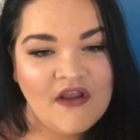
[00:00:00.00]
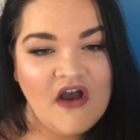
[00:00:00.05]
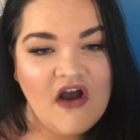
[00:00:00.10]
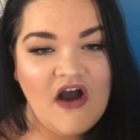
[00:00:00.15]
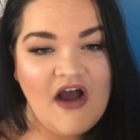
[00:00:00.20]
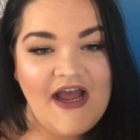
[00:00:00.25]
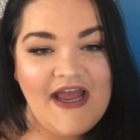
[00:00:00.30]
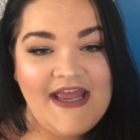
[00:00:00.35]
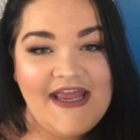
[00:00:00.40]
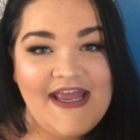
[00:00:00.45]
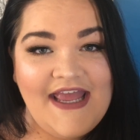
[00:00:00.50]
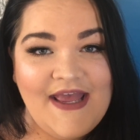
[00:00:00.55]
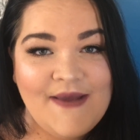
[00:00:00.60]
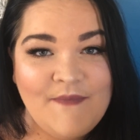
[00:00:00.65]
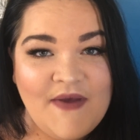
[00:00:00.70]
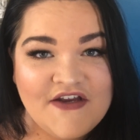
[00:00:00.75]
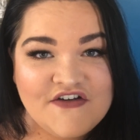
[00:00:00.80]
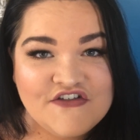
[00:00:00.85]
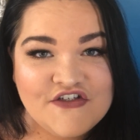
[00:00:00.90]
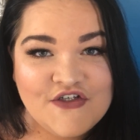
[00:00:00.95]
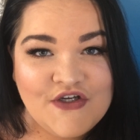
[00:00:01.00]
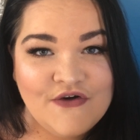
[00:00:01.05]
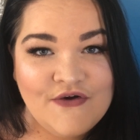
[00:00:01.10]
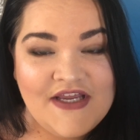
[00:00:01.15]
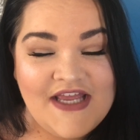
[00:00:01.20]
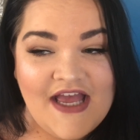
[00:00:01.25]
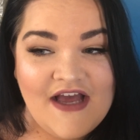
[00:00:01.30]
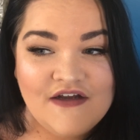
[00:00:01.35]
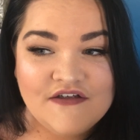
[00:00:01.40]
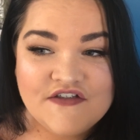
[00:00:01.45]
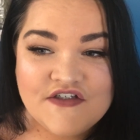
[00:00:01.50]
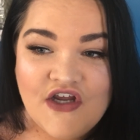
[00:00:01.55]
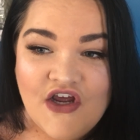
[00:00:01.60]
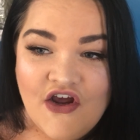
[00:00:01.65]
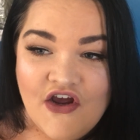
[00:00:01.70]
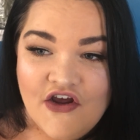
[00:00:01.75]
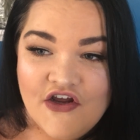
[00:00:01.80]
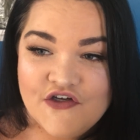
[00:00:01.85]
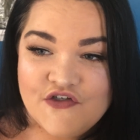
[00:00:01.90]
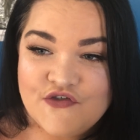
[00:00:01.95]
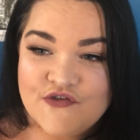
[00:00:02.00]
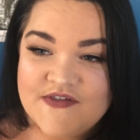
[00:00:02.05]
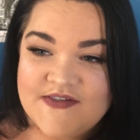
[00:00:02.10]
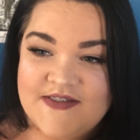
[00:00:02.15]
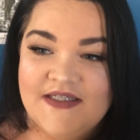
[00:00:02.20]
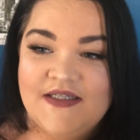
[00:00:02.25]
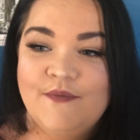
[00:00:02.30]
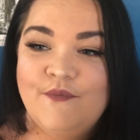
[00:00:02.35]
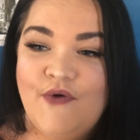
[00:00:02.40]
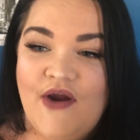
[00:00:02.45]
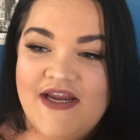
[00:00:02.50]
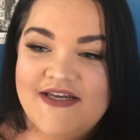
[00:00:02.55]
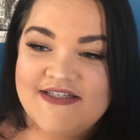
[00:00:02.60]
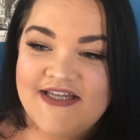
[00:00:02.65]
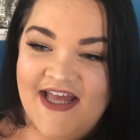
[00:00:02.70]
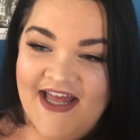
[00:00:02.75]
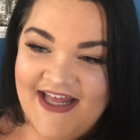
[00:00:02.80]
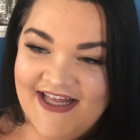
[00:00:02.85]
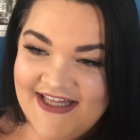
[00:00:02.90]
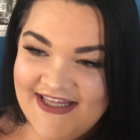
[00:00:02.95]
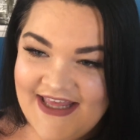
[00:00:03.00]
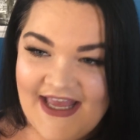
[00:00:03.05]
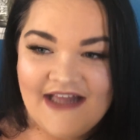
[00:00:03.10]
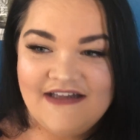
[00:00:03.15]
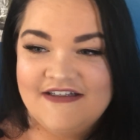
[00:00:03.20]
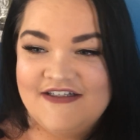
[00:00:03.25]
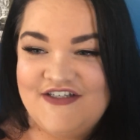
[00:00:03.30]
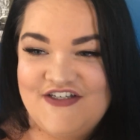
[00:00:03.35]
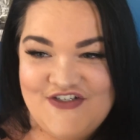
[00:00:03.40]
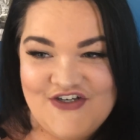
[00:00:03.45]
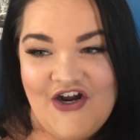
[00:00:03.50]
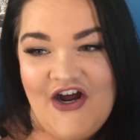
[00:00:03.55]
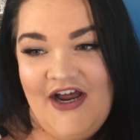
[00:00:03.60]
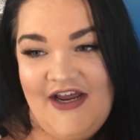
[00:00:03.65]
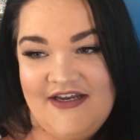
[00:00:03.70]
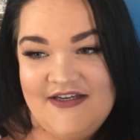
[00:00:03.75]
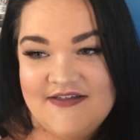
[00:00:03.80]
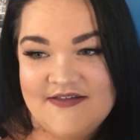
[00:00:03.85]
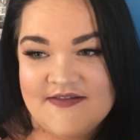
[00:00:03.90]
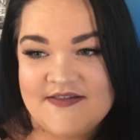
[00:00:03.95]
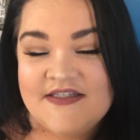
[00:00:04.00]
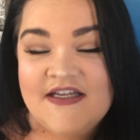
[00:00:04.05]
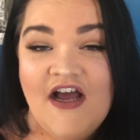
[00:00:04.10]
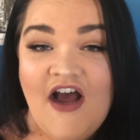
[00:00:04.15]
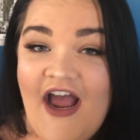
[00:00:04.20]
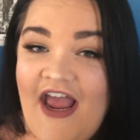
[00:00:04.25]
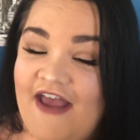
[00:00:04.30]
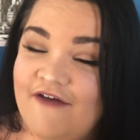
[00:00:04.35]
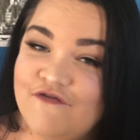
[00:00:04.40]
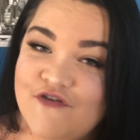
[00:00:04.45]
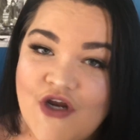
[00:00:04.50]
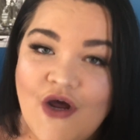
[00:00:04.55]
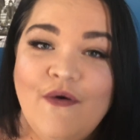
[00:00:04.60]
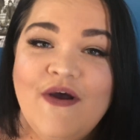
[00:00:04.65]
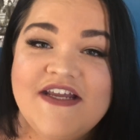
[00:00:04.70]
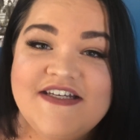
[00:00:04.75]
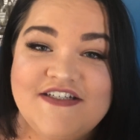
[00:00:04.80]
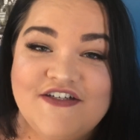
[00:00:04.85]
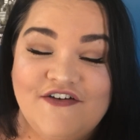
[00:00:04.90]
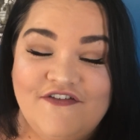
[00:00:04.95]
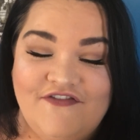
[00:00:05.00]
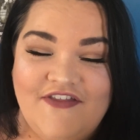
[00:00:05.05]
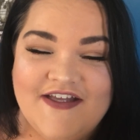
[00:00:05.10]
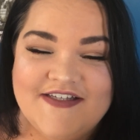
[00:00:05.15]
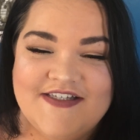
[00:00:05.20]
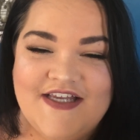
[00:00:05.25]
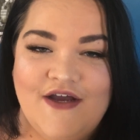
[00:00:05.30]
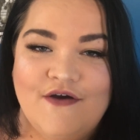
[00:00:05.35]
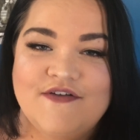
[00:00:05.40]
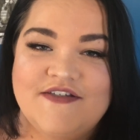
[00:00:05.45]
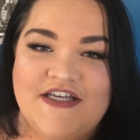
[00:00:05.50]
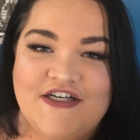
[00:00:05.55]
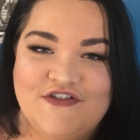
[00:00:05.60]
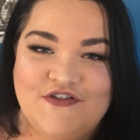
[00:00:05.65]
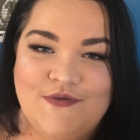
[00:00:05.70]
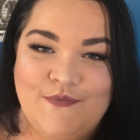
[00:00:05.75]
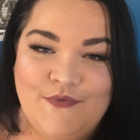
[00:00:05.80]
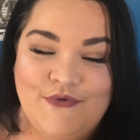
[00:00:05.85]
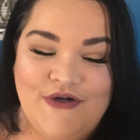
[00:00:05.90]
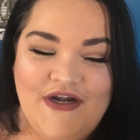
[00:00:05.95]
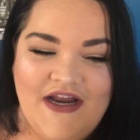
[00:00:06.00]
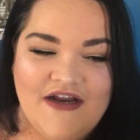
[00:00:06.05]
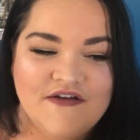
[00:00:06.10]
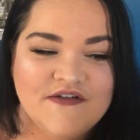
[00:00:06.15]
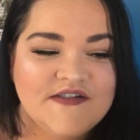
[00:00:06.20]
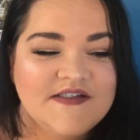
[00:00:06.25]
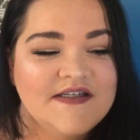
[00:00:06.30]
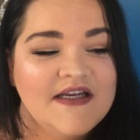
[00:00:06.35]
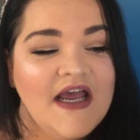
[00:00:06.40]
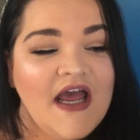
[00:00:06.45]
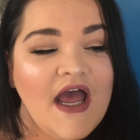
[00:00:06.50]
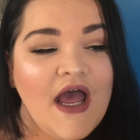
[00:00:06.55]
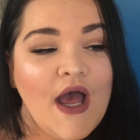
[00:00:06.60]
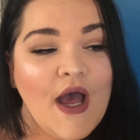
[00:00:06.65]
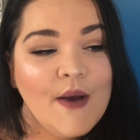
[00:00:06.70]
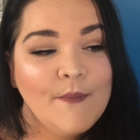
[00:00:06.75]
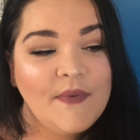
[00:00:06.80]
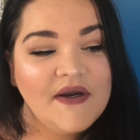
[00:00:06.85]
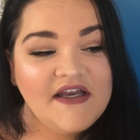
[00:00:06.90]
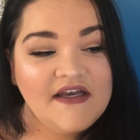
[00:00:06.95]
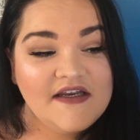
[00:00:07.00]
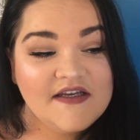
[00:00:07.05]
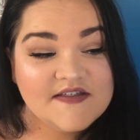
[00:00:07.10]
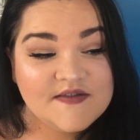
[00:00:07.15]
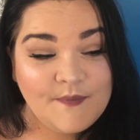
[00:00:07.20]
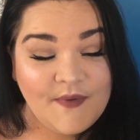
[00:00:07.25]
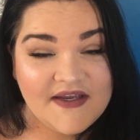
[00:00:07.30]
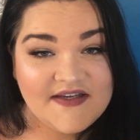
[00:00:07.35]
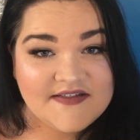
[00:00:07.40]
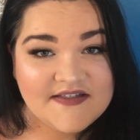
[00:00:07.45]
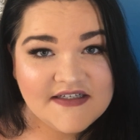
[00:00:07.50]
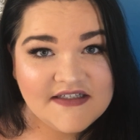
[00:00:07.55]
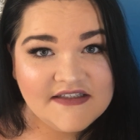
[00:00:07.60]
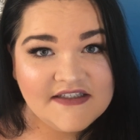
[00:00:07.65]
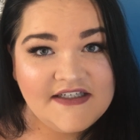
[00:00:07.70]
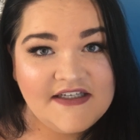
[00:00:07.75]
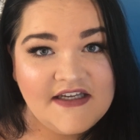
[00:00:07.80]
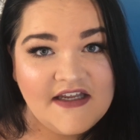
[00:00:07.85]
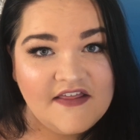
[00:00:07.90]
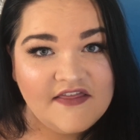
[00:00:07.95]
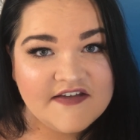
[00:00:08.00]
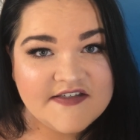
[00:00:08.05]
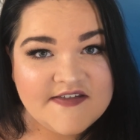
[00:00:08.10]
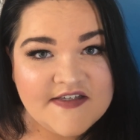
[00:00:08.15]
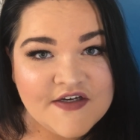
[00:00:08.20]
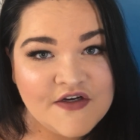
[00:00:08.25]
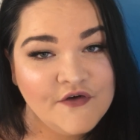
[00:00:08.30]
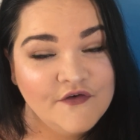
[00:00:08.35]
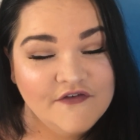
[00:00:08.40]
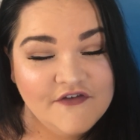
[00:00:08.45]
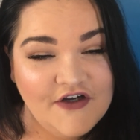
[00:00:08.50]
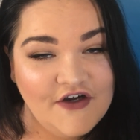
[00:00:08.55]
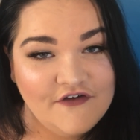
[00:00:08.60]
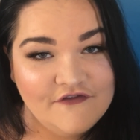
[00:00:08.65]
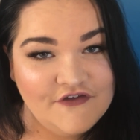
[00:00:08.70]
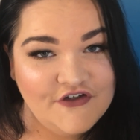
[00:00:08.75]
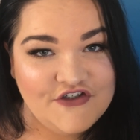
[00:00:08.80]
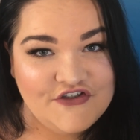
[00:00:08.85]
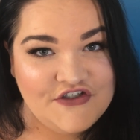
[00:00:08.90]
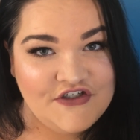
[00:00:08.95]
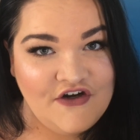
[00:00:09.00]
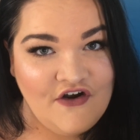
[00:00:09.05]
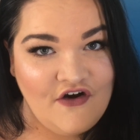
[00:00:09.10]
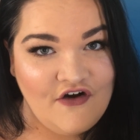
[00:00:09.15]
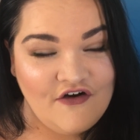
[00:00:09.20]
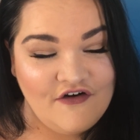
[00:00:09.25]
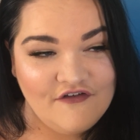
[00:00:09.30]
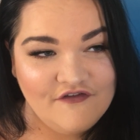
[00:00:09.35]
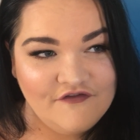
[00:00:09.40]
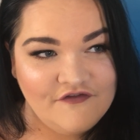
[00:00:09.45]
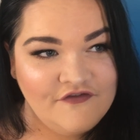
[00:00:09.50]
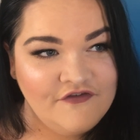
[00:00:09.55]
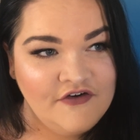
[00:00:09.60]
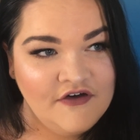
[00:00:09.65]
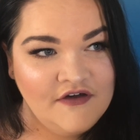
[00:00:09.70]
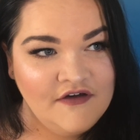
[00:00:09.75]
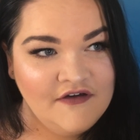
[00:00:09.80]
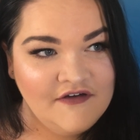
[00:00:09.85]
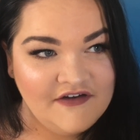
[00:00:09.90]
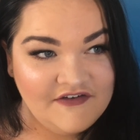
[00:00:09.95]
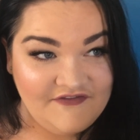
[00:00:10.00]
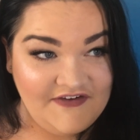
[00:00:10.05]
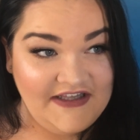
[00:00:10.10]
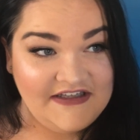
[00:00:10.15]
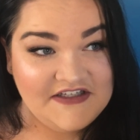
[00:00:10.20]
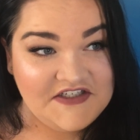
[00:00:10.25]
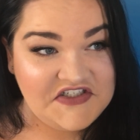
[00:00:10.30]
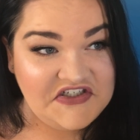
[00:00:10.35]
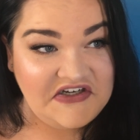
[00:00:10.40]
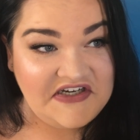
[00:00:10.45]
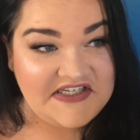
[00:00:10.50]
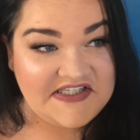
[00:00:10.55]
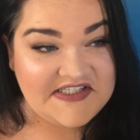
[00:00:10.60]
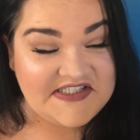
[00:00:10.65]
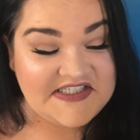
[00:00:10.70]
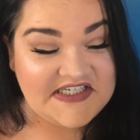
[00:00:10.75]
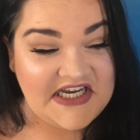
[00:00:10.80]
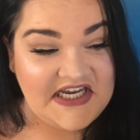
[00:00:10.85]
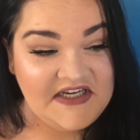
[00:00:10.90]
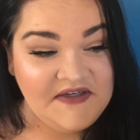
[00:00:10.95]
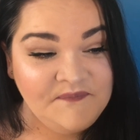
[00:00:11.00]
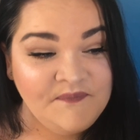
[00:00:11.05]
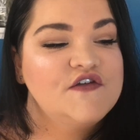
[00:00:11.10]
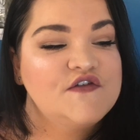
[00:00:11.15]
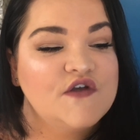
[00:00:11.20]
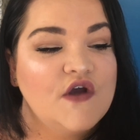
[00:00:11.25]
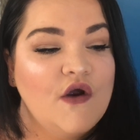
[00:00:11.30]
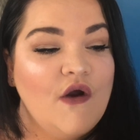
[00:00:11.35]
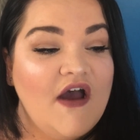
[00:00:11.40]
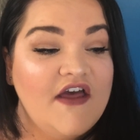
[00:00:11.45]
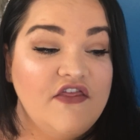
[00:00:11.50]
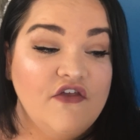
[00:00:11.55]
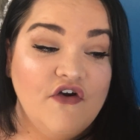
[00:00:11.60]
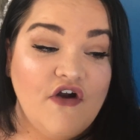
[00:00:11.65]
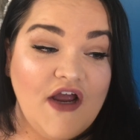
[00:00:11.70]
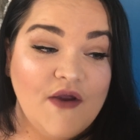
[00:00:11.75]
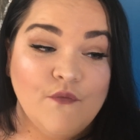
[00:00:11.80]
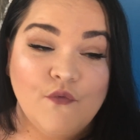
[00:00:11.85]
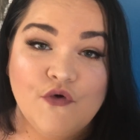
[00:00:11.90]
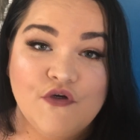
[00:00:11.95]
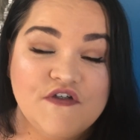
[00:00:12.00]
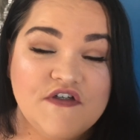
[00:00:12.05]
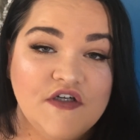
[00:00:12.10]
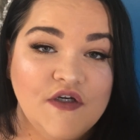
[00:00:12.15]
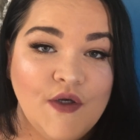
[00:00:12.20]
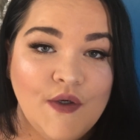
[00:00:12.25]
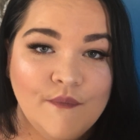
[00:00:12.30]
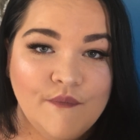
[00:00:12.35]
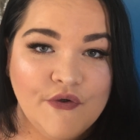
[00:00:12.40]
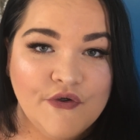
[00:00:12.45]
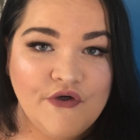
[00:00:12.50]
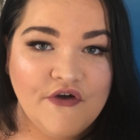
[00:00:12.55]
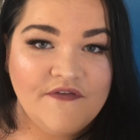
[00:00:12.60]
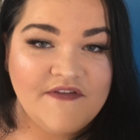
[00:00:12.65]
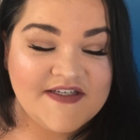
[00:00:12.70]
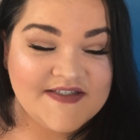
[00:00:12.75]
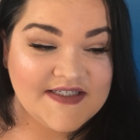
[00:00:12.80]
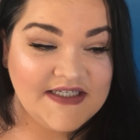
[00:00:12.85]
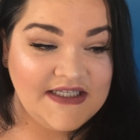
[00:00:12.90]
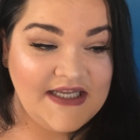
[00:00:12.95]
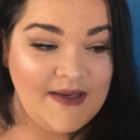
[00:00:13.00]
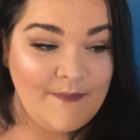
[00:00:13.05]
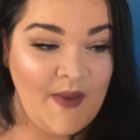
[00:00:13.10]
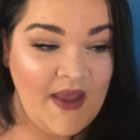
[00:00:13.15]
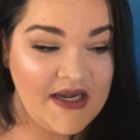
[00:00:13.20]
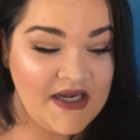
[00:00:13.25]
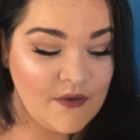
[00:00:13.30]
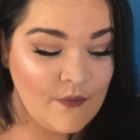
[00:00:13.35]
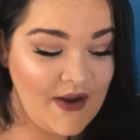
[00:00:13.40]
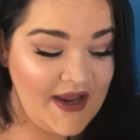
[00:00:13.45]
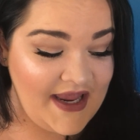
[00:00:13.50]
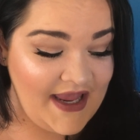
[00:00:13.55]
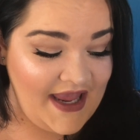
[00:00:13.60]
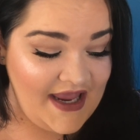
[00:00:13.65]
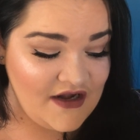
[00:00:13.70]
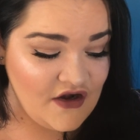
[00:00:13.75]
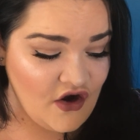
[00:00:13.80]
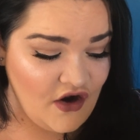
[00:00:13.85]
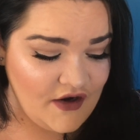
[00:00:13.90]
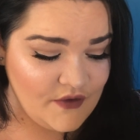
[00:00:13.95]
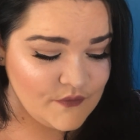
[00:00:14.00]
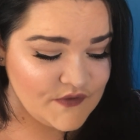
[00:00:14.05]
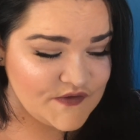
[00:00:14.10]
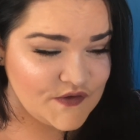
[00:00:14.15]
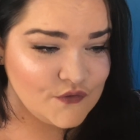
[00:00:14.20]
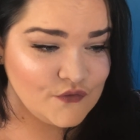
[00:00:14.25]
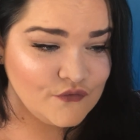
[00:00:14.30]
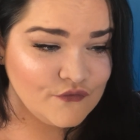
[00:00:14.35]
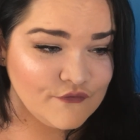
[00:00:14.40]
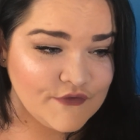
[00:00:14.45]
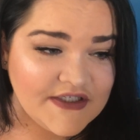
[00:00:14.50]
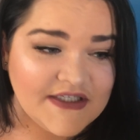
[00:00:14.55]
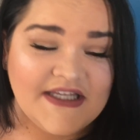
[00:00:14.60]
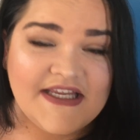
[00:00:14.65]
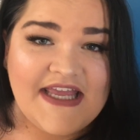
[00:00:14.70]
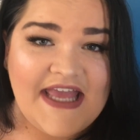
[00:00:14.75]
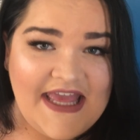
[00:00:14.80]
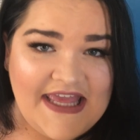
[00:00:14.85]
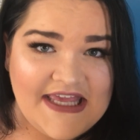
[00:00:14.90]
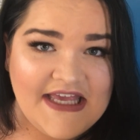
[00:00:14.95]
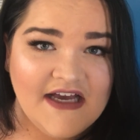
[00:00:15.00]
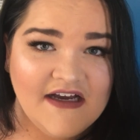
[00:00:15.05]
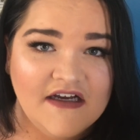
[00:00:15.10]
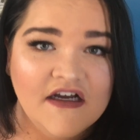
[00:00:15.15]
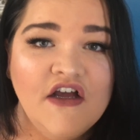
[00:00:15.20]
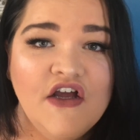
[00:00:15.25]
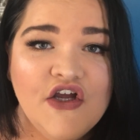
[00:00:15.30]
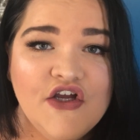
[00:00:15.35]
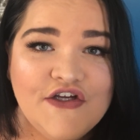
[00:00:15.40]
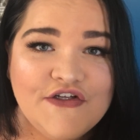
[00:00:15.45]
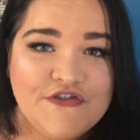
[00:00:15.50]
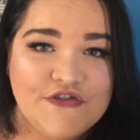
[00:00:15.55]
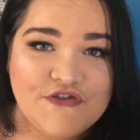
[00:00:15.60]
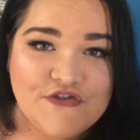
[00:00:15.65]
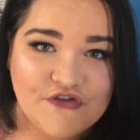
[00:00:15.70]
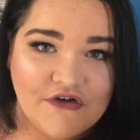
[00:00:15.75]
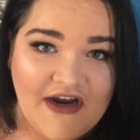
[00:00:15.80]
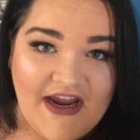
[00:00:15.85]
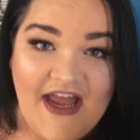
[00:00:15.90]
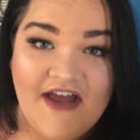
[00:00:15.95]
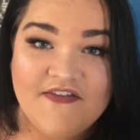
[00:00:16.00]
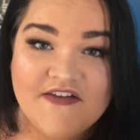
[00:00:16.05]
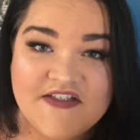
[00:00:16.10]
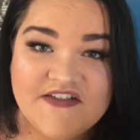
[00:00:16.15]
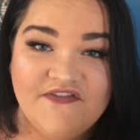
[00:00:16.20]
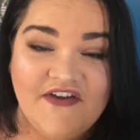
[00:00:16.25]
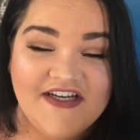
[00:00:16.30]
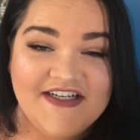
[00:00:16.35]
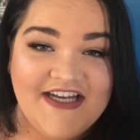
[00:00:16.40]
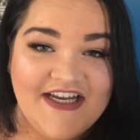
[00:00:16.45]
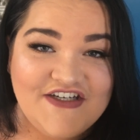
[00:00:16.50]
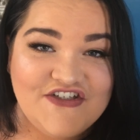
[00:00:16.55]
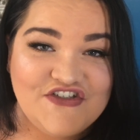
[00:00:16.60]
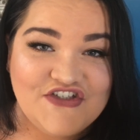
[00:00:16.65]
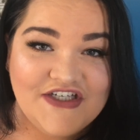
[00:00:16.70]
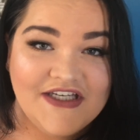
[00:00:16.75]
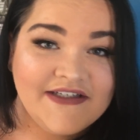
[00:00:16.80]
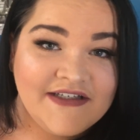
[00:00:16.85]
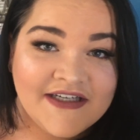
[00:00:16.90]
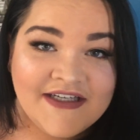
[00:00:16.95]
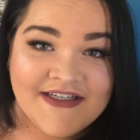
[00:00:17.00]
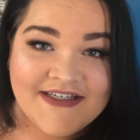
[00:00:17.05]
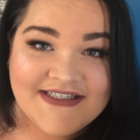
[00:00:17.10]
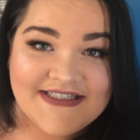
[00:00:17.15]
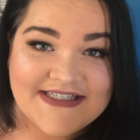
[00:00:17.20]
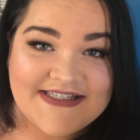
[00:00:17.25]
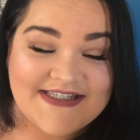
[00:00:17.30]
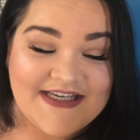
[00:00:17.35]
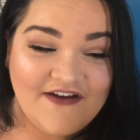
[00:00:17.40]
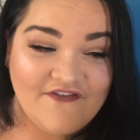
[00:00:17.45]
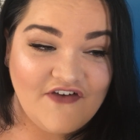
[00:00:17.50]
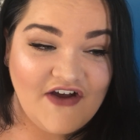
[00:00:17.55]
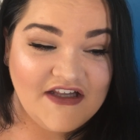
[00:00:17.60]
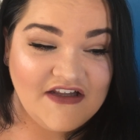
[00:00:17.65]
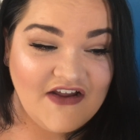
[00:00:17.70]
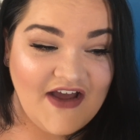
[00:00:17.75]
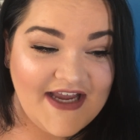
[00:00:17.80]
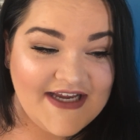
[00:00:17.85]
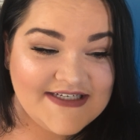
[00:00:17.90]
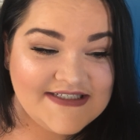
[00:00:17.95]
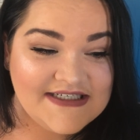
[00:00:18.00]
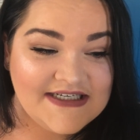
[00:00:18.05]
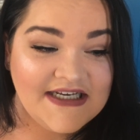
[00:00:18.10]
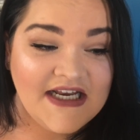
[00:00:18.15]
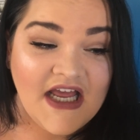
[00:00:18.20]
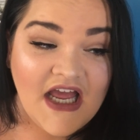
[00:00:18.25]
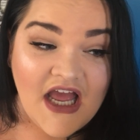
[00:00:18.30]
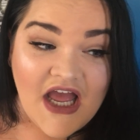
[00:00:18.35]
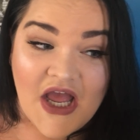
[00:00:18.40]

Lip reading: I am actually going out to celebrate Galentine's. I have no idea if that's how it's actually pronounced, but it is basically the single wheel version of Valentine's Day. So I thought I would put on this glam anyway, and I was really eager to try out this foundation to see if I liked it.